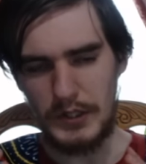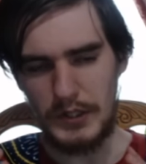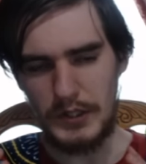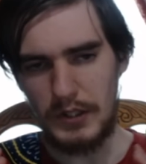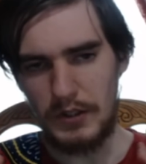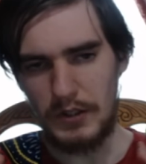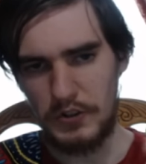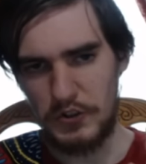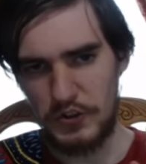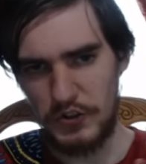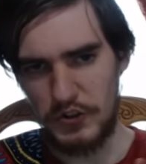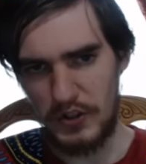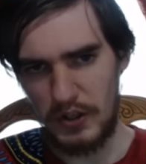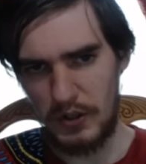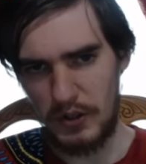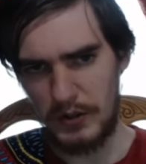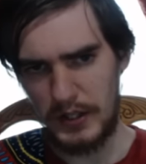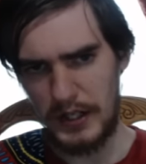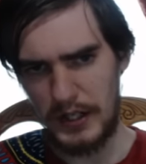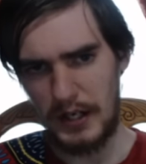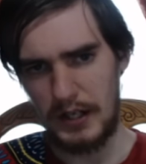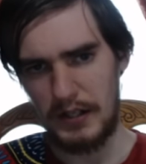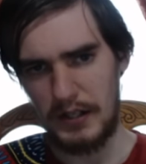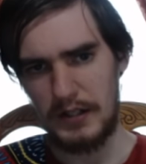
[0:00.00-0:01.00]
So
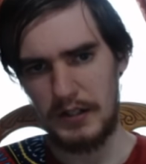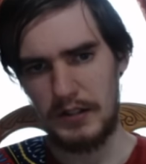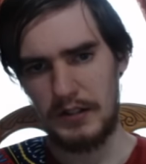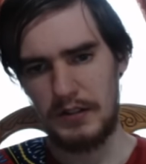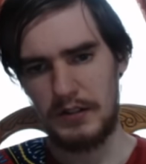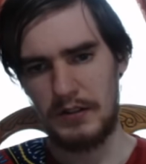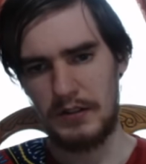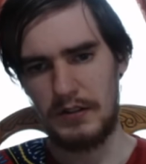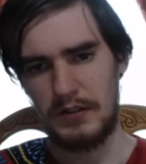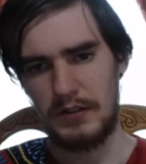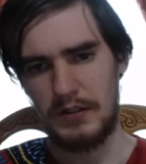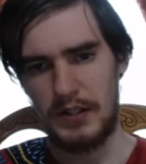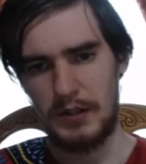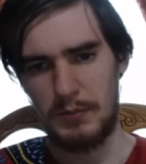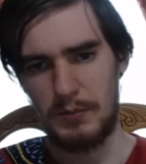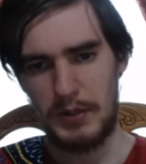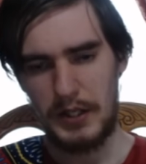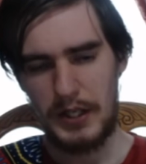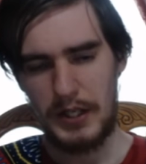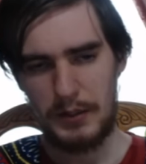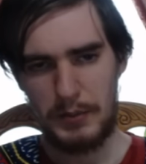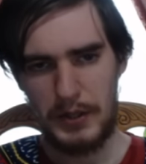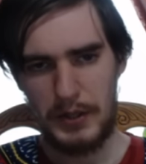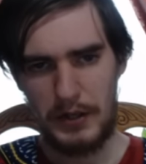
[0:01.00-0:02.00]
yeah, in the
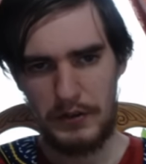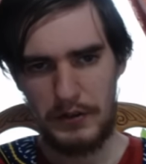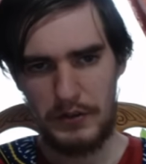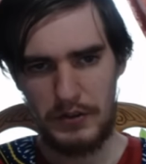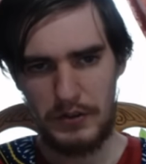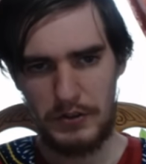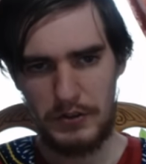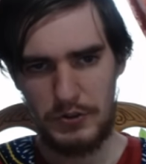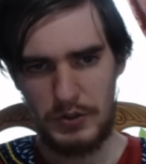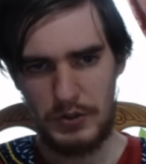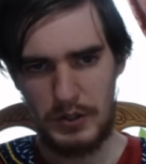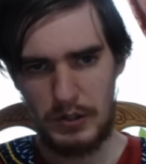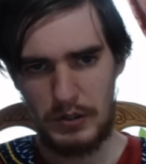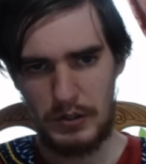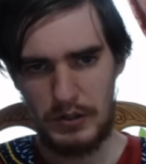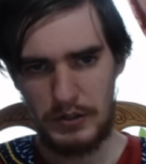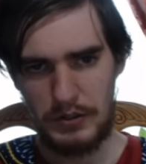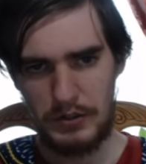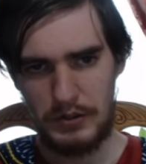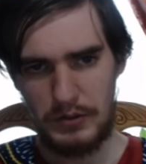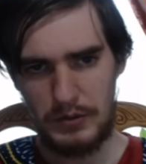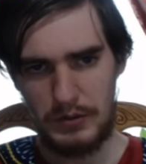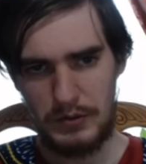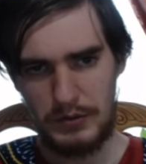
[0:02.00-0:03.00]
Black Panther trailer,
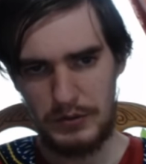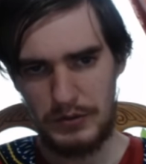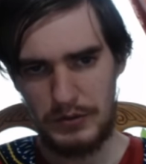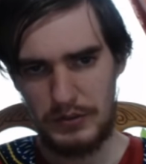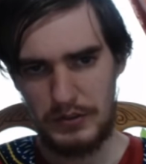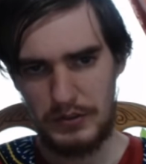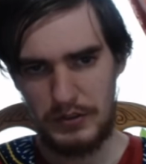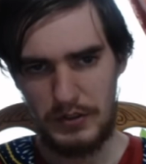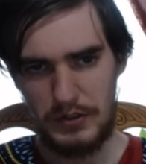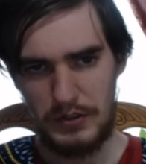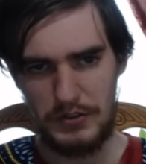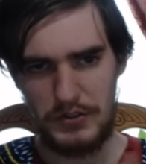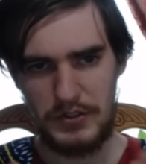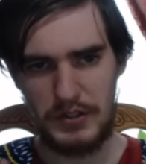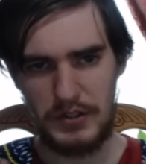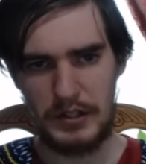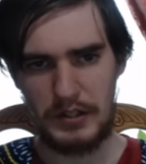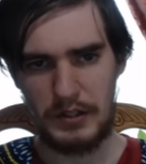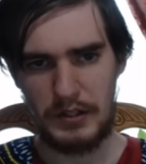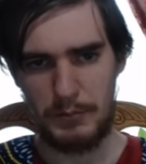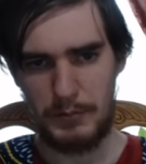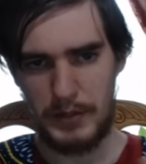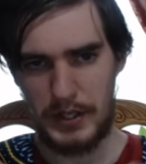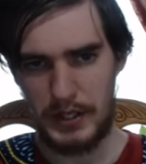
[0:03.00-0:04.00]
you're seeing a
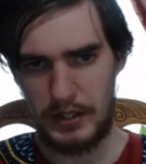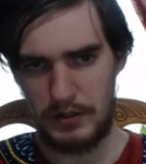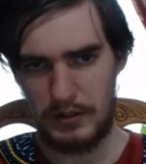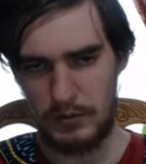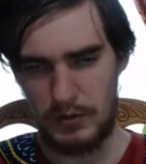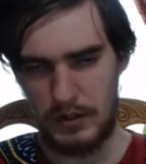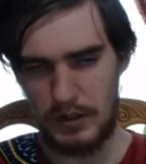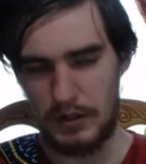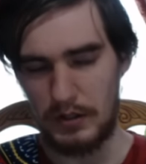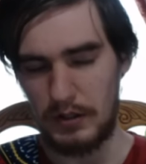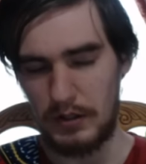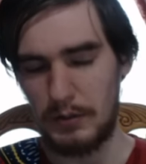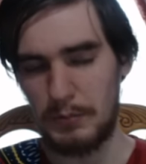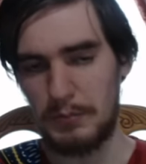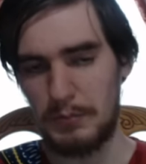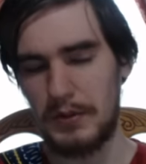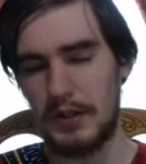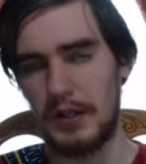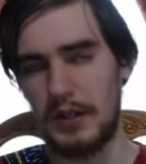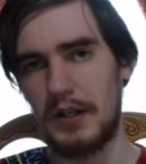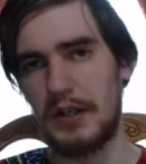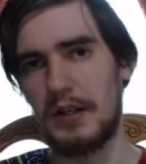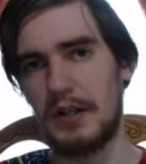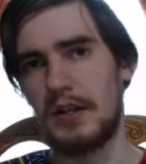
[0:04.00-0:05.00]
man wear a lip
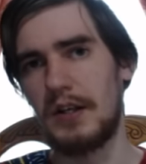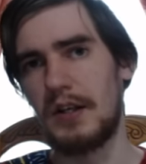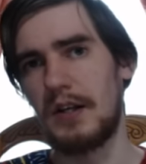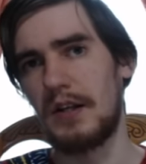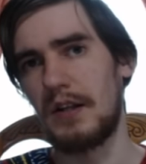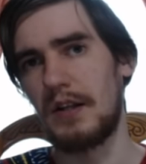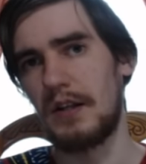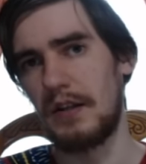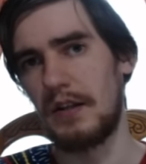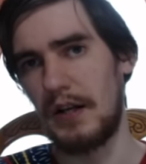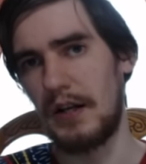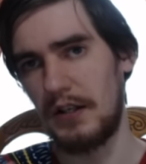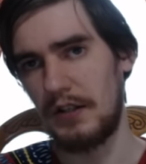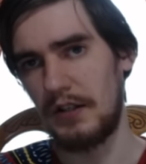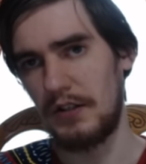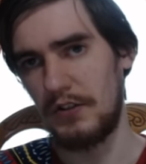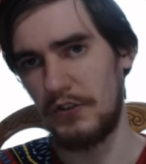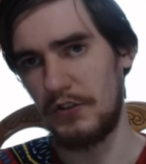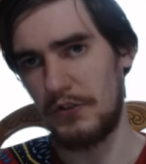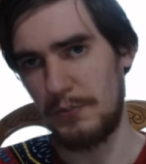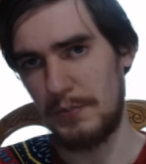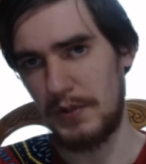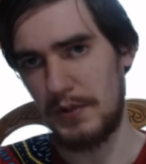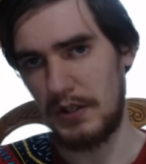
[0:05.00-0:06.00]
plate. That is a
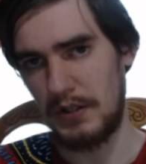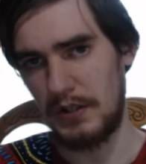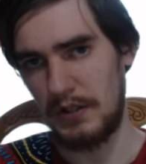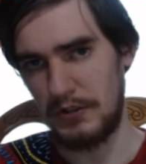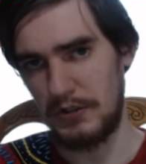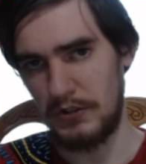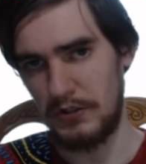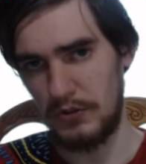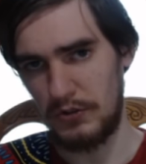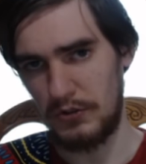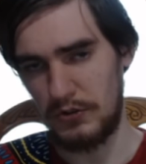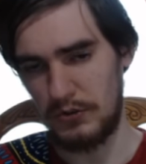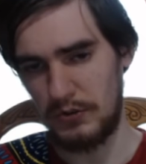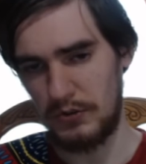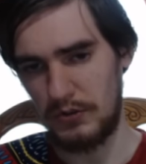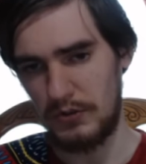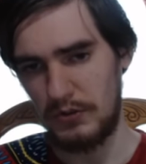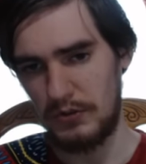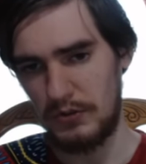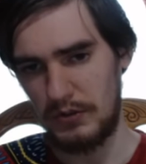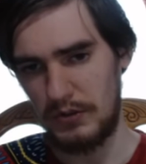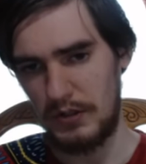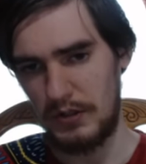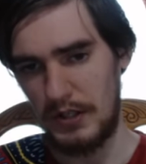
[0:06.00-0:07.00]
bit unusual.
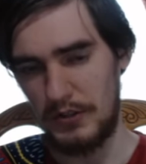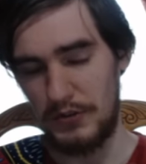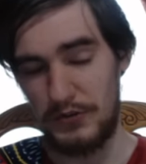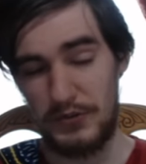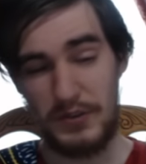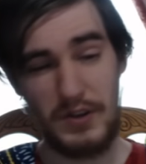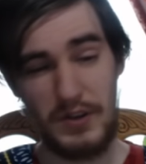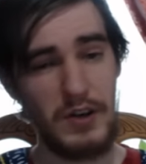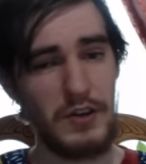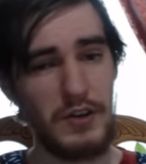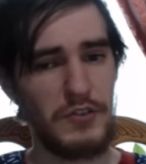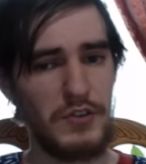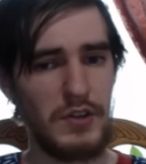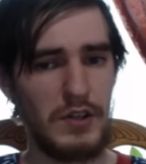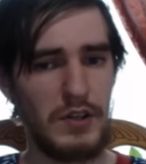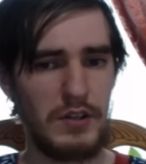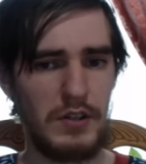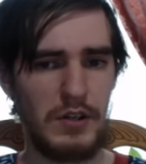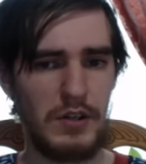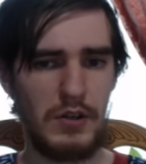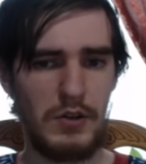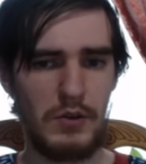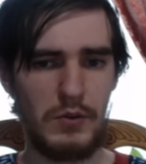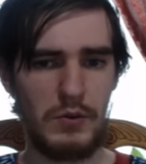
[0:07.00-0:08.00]
As far as I
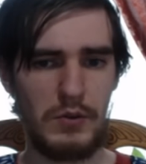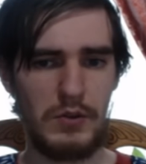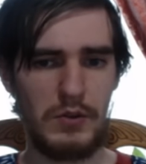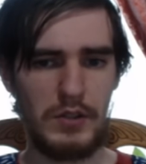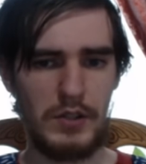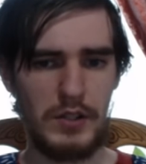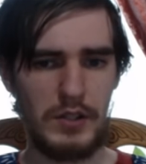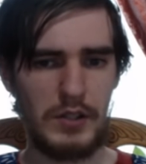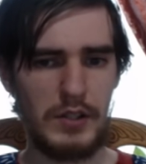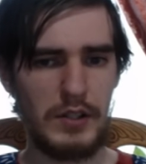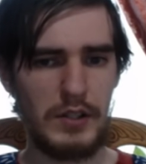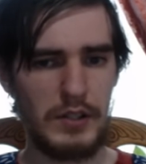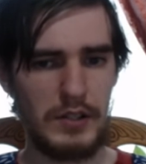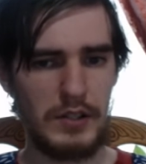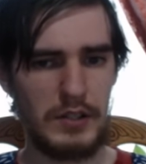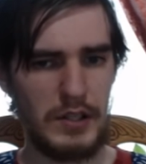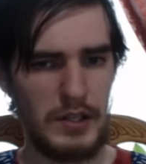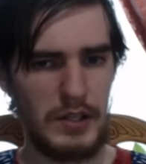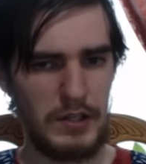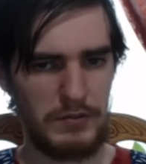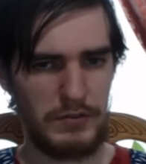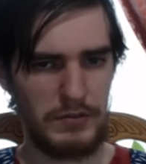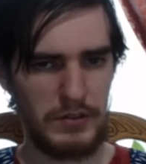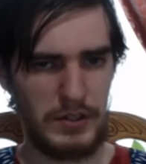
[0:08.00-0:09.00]
know, in
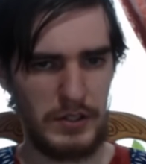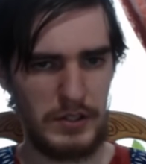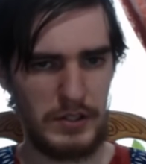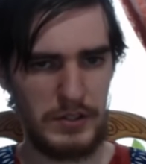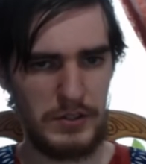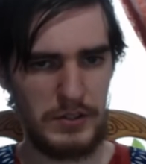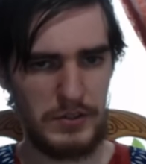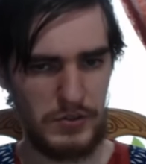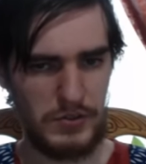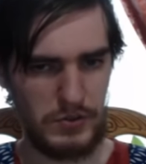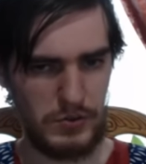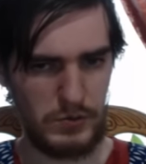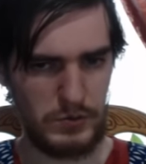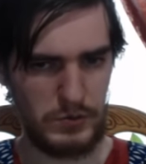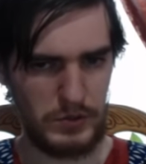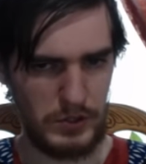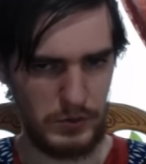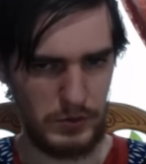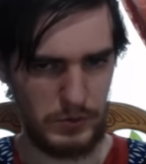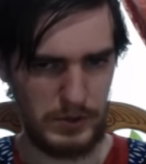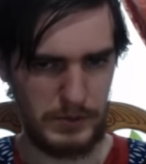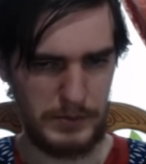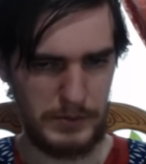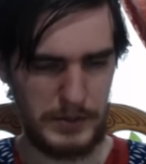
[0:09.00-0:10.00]
Africa, it's only
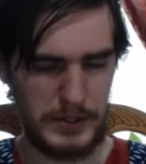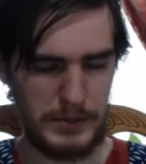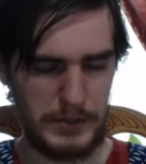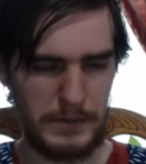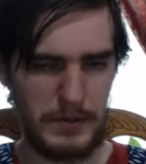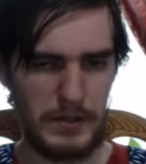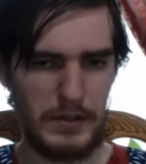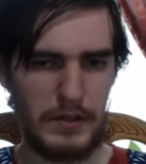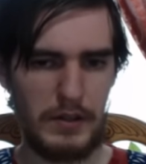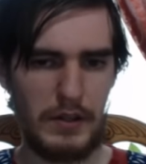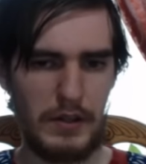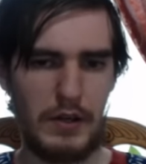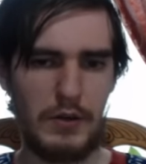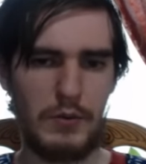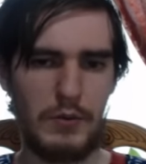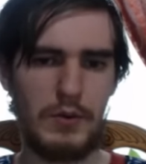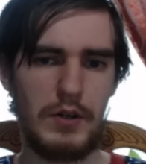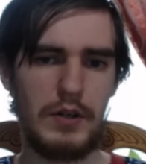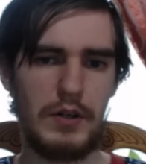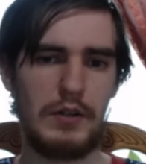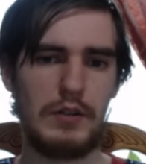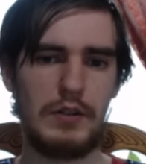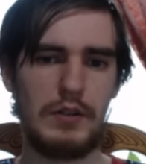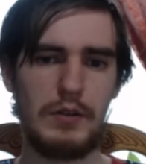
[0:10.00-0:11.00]
women that wear
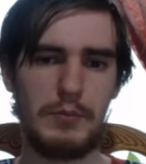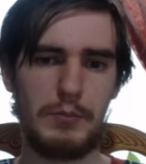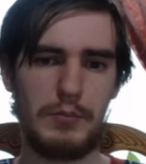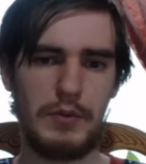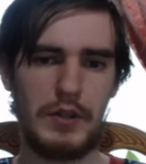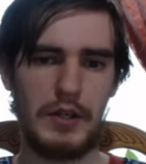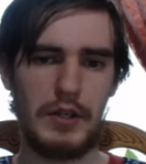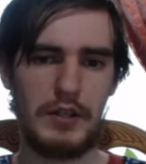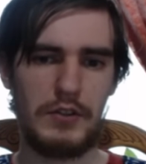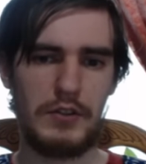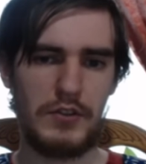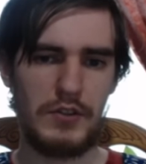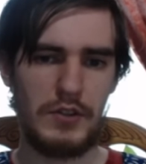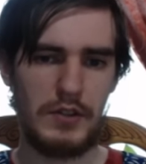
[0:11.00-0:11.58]
lip plates.